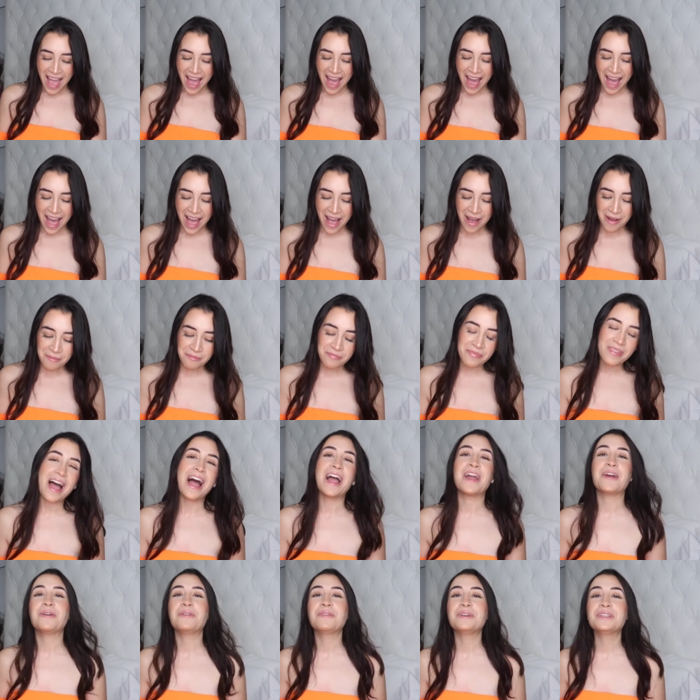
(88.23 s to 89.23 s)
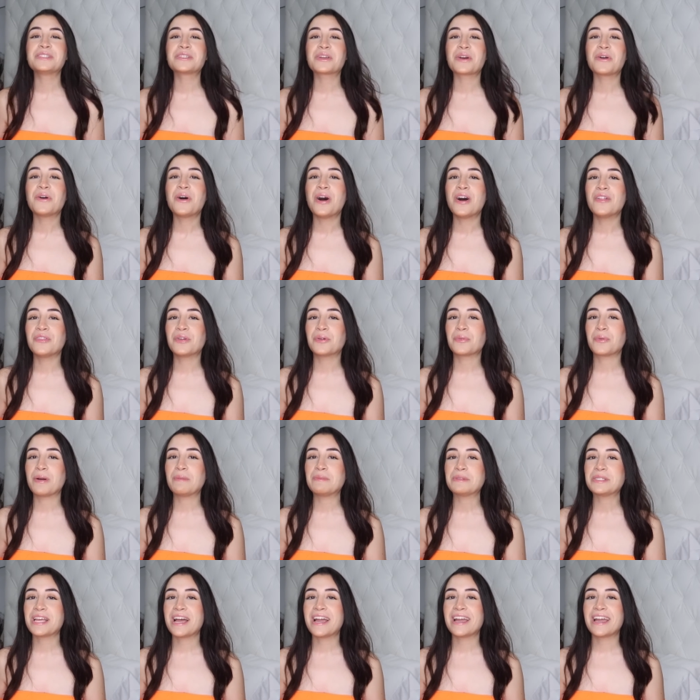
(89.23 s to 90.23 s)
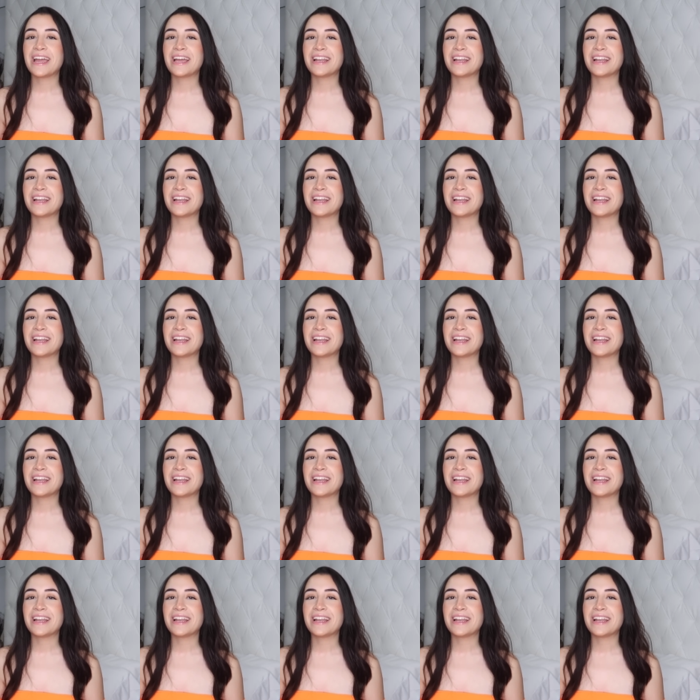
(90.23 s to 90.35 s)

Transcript: Um, I always go on their website